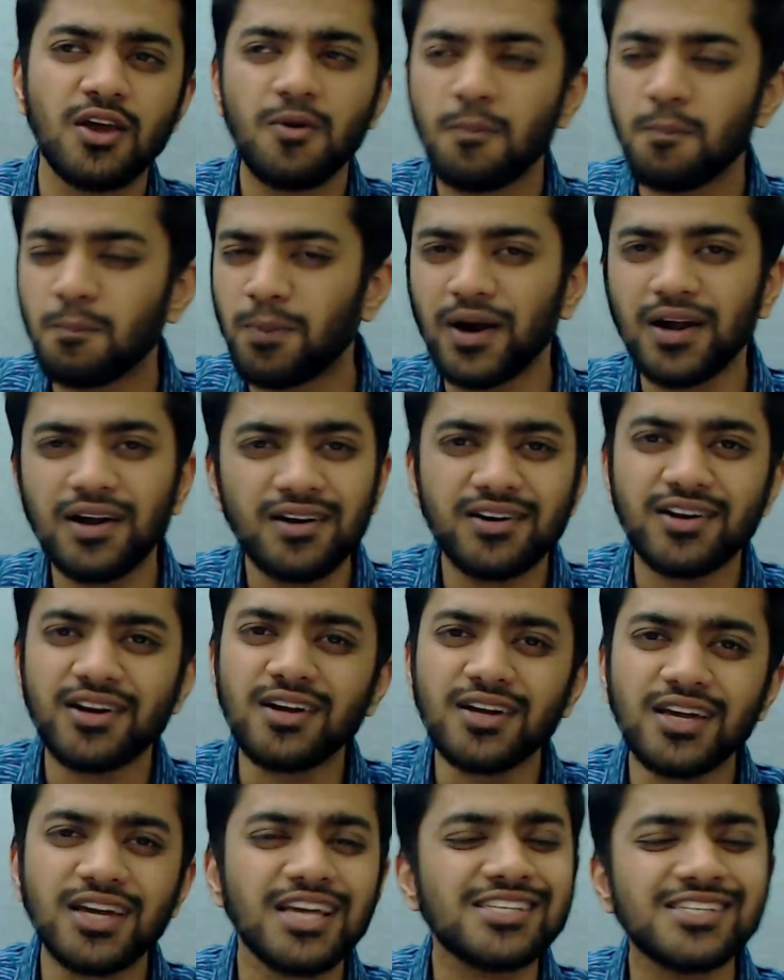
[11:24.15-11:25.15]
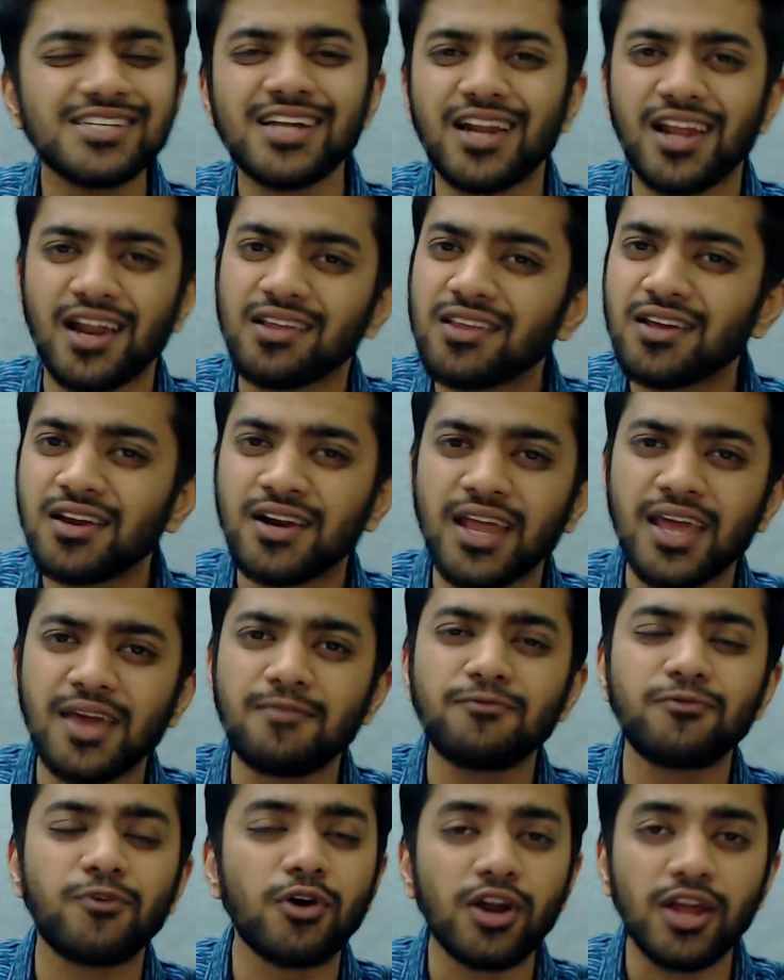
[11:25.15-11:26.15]
Bulk drug is another name
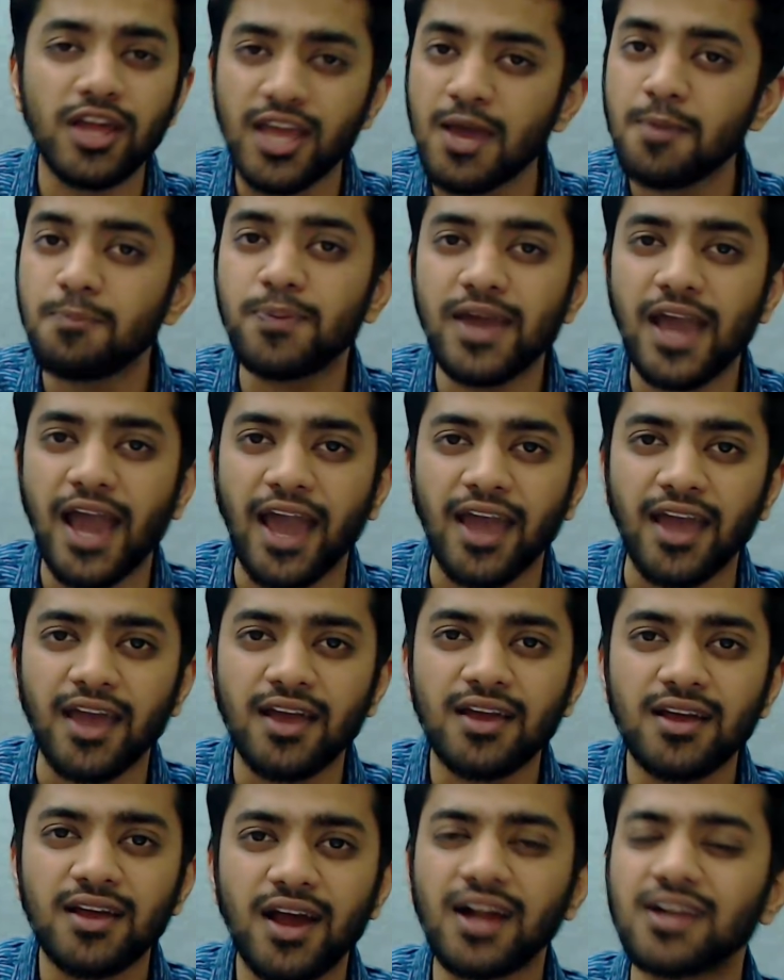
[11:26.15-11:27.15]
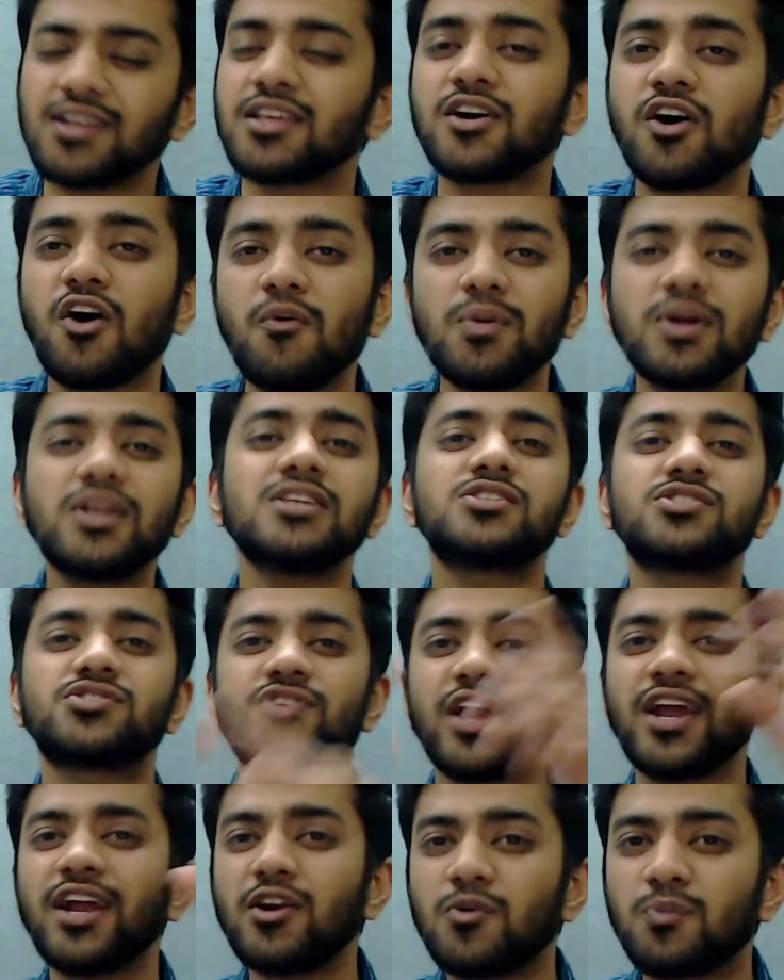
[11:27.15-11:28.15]
for API, and the government is
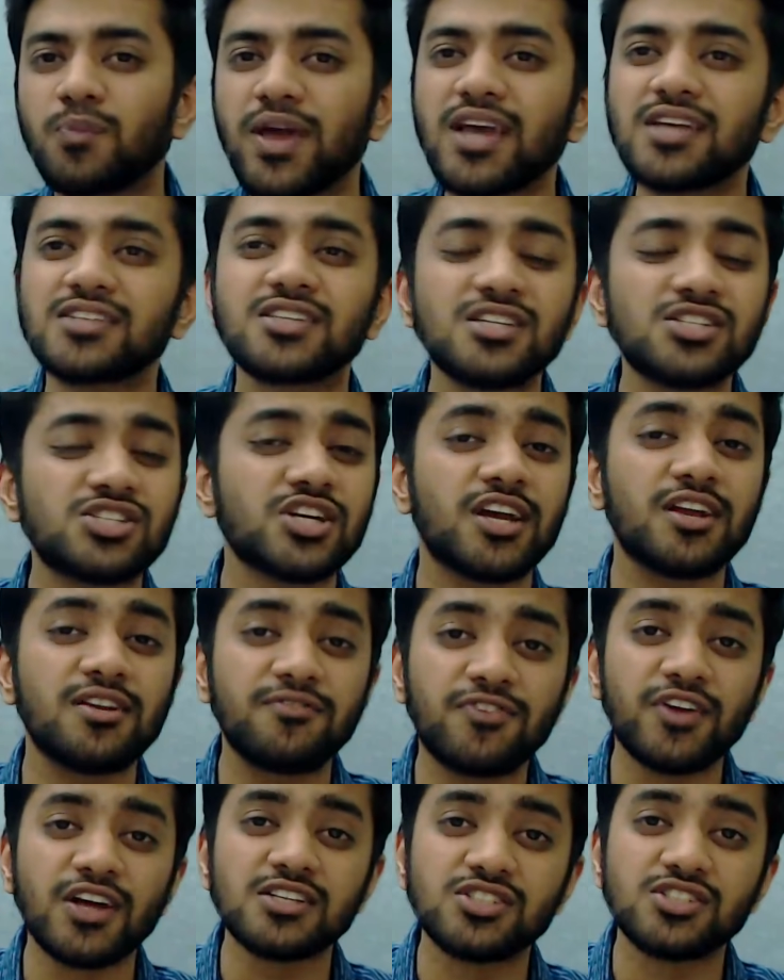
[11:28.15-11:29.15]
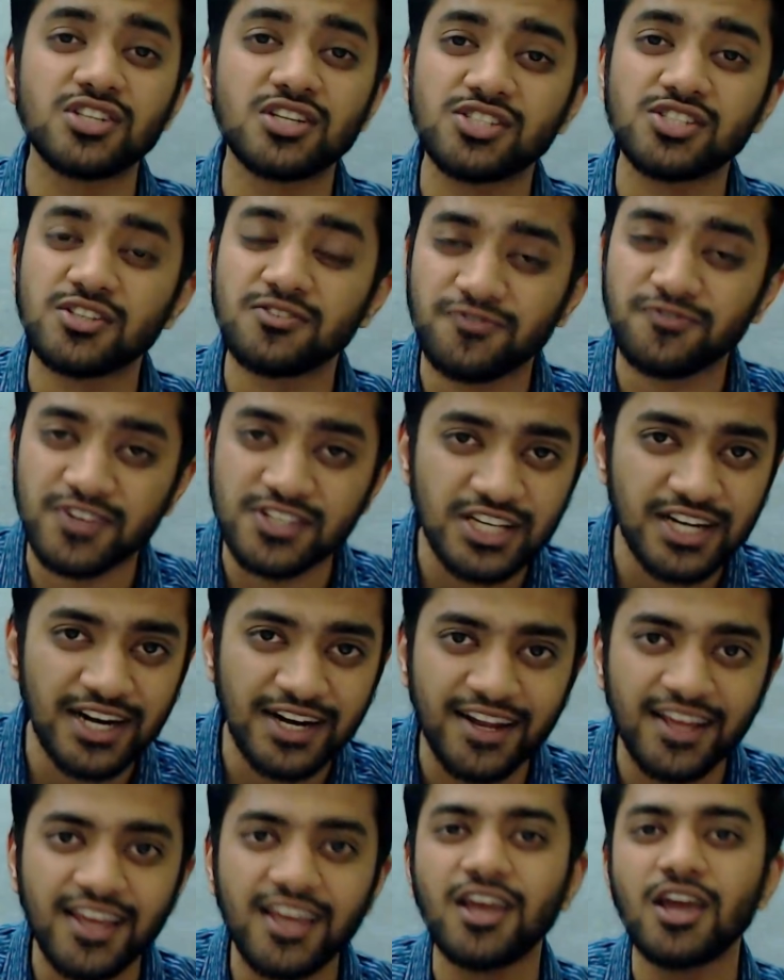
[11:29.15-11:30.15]
trying to make such infrastructure
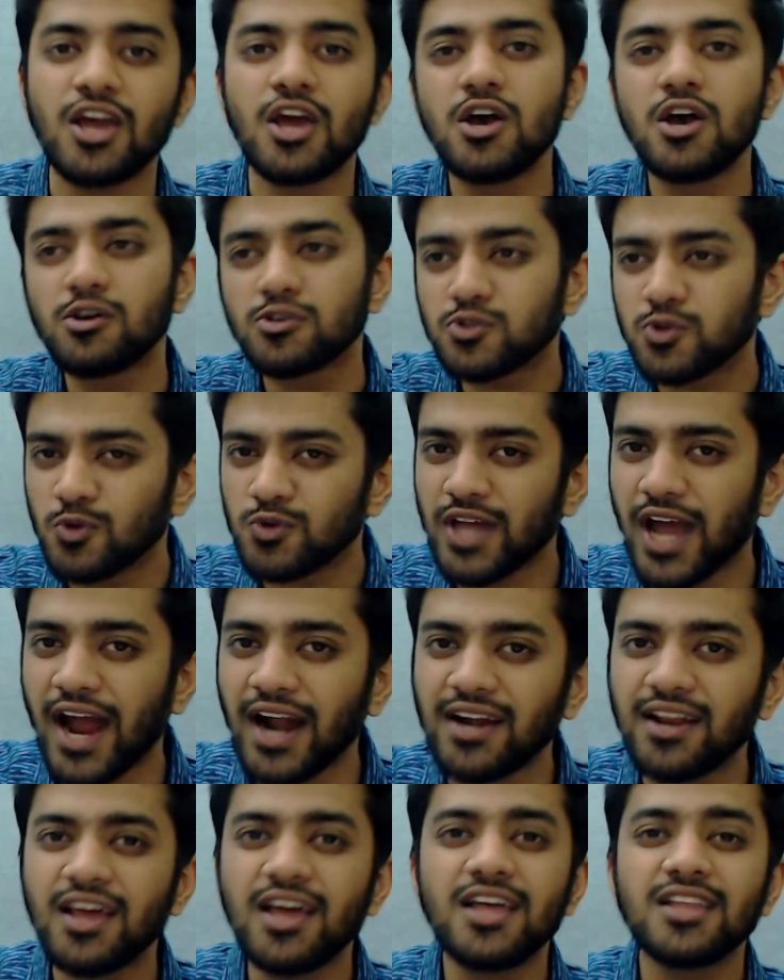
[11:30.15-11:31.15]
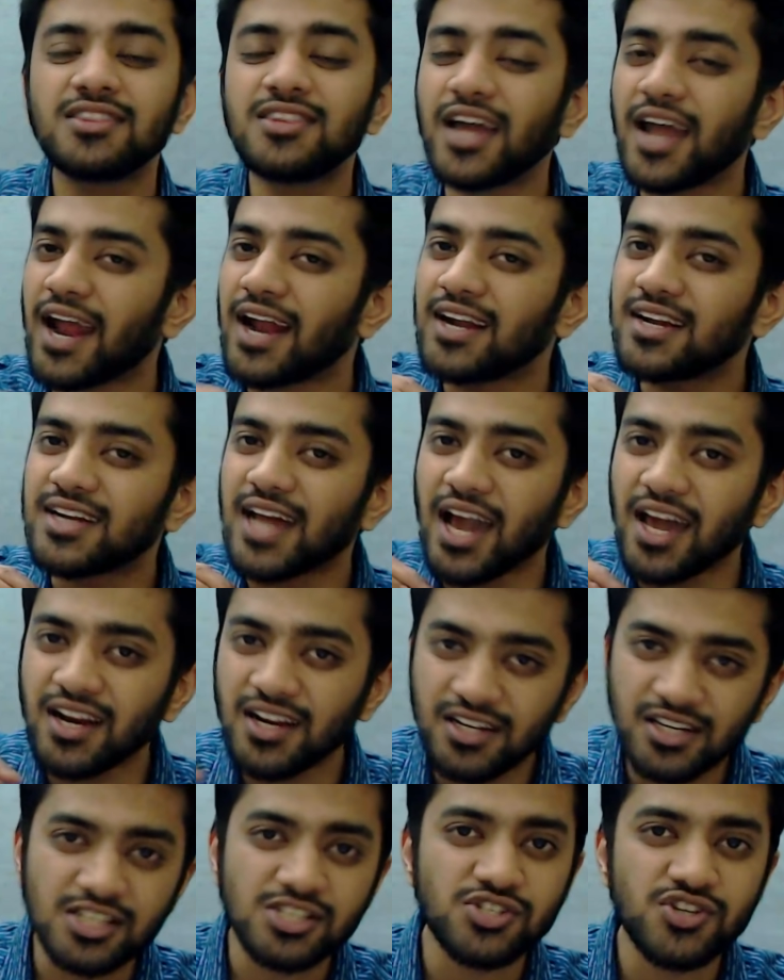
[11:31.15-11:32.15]
facility so that the entire
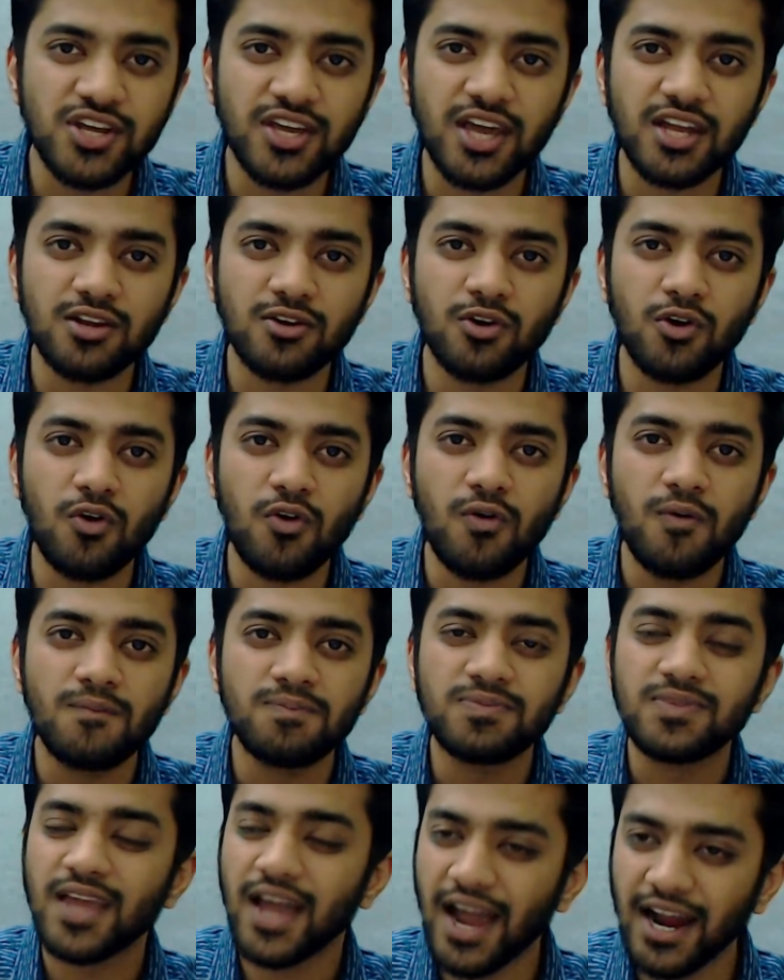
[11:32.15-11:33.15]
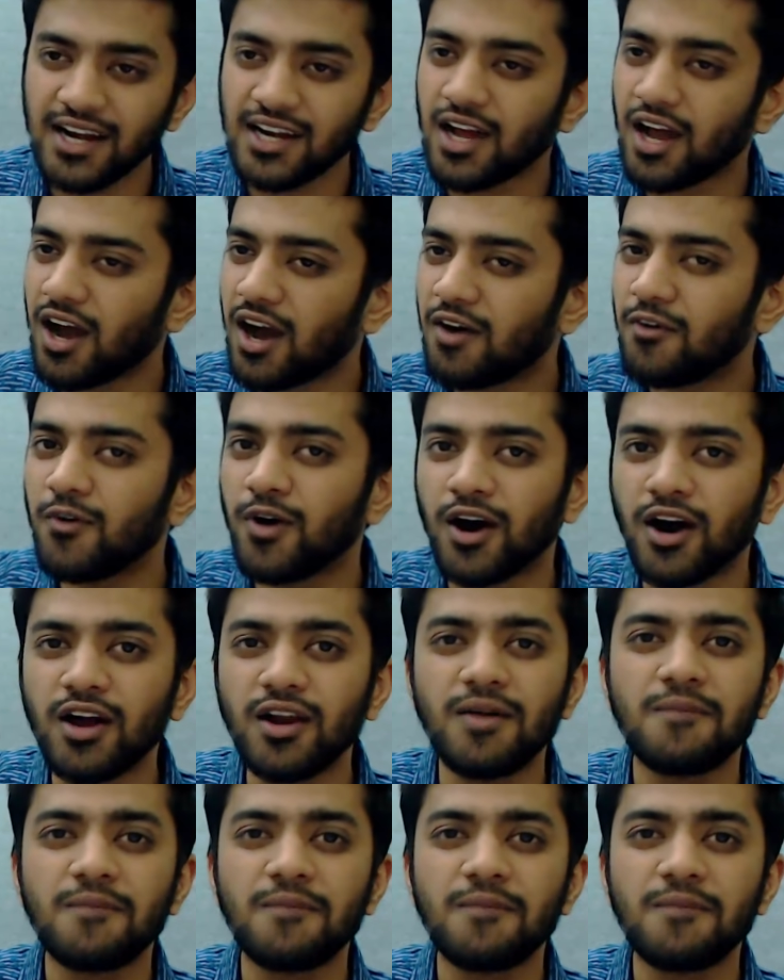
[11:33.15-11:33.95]
industry can grow and our